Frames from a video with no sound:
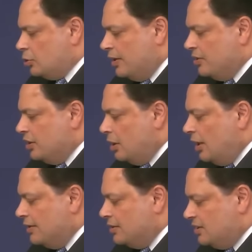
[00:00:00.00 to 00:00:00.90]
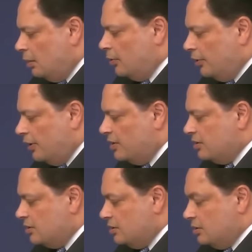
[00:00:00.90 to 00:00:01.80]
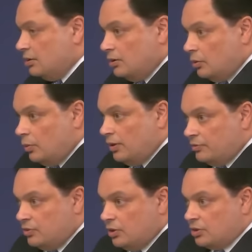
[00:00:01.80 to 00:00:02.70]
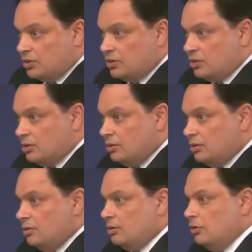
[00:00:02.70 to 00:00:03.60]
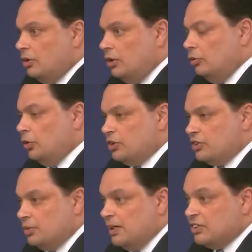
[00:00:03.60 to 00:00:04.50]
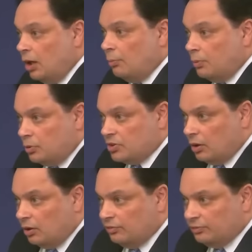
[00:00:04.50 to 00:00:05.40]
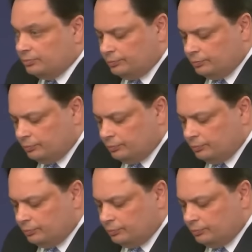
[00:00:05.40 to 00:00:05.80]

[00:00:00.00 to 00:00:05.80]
29 summaries that we've just looked at some examples of